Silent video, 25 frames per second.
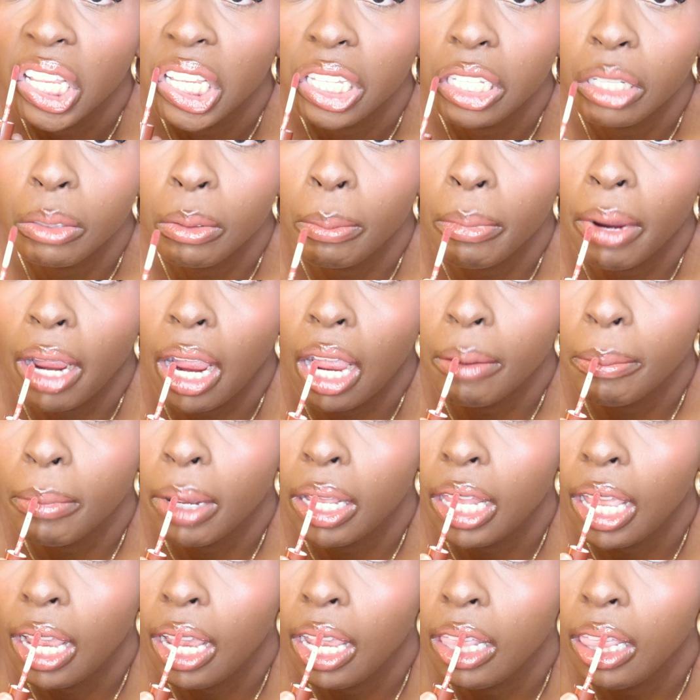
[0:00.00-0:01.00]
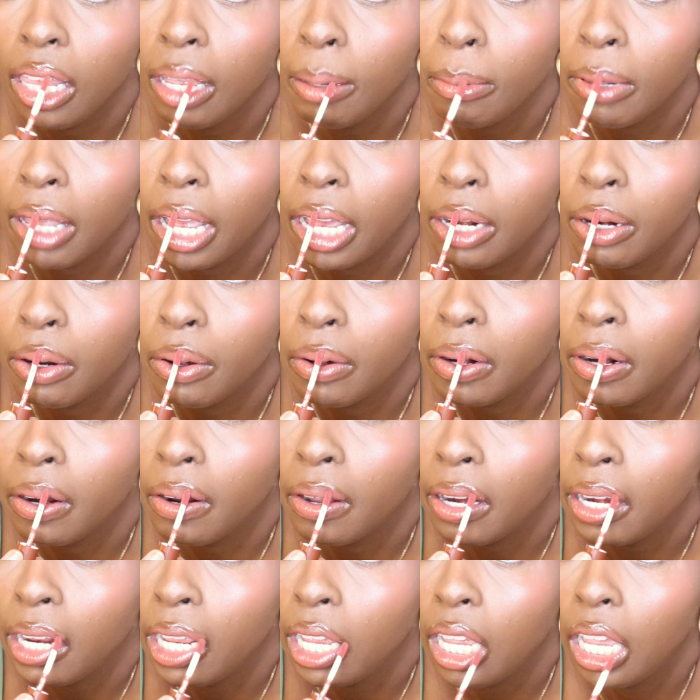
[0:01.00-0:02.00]
So remember I have my like, lip liner on
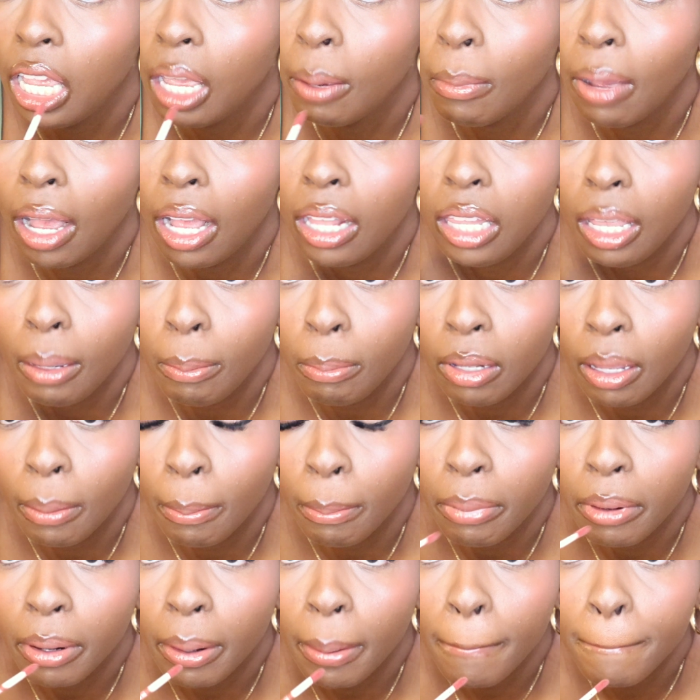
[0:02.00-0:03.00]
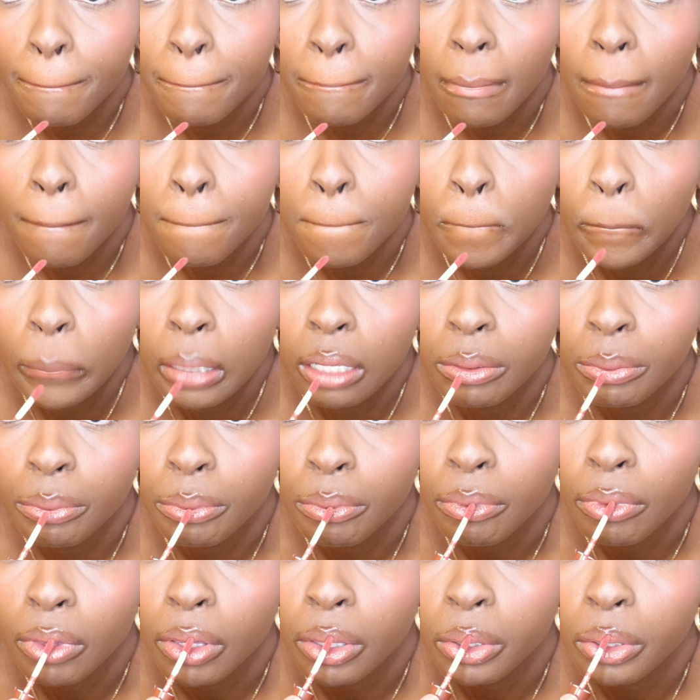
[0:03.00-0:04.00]
already and my lip plumper.
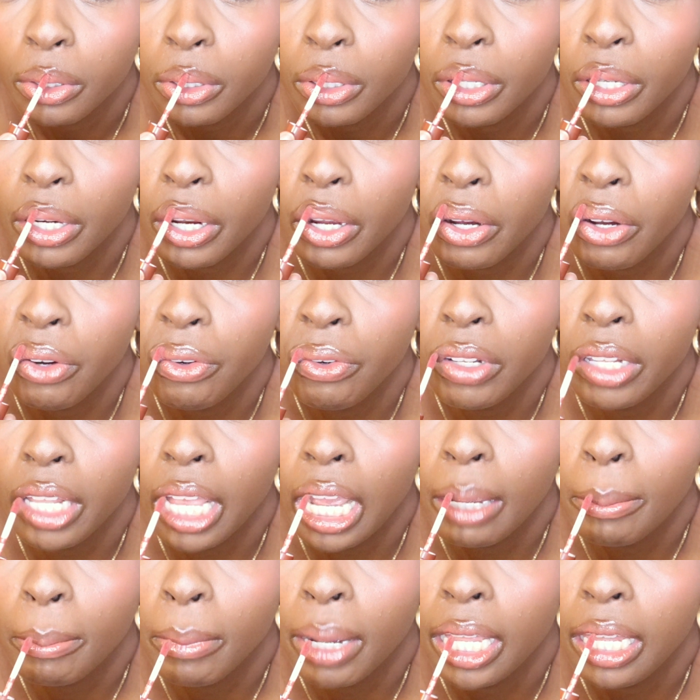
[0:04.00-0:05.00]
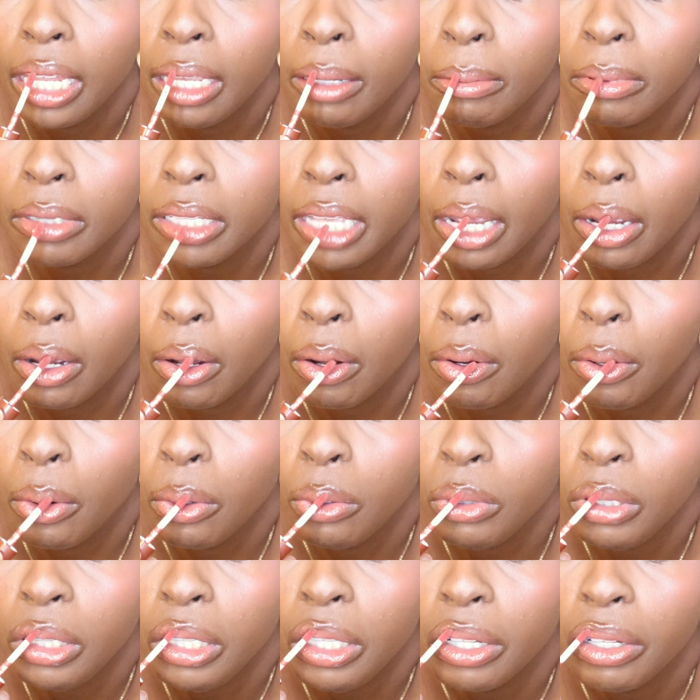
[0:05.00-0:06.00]
And I overline my lips like
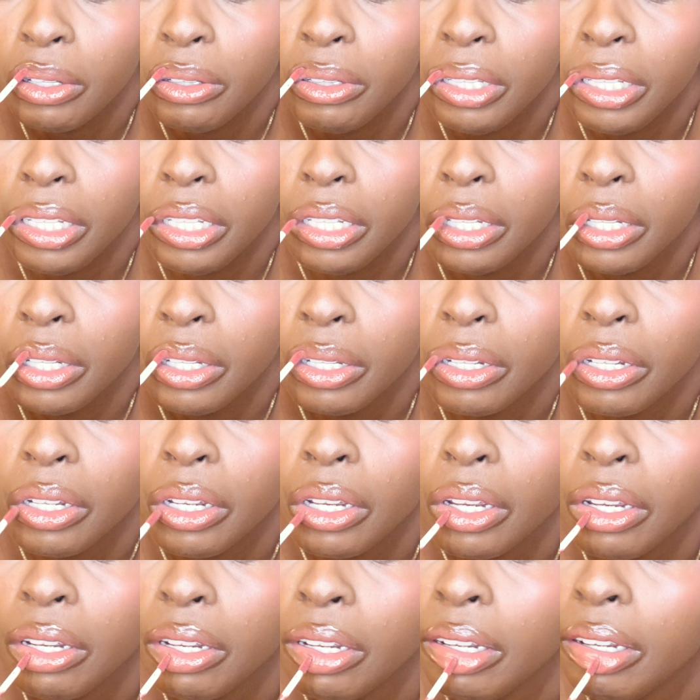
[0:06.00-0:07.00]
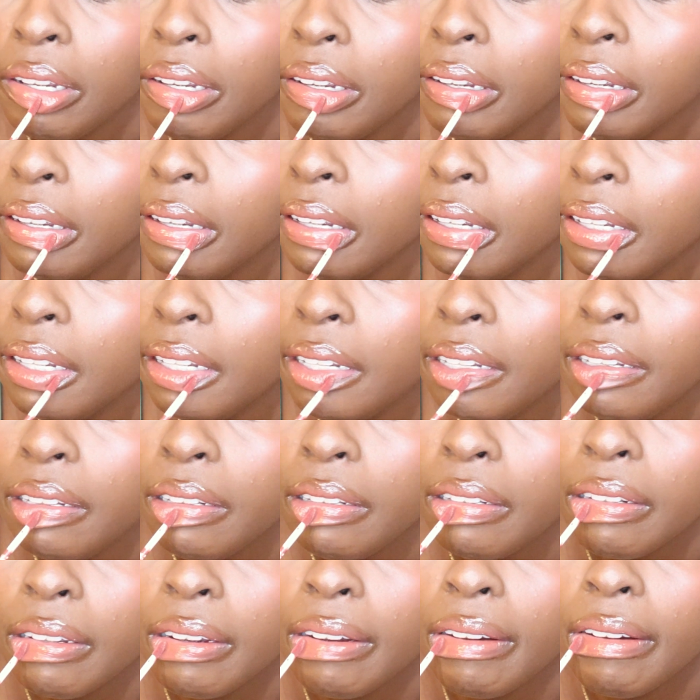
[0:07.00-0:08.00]
ODOD. So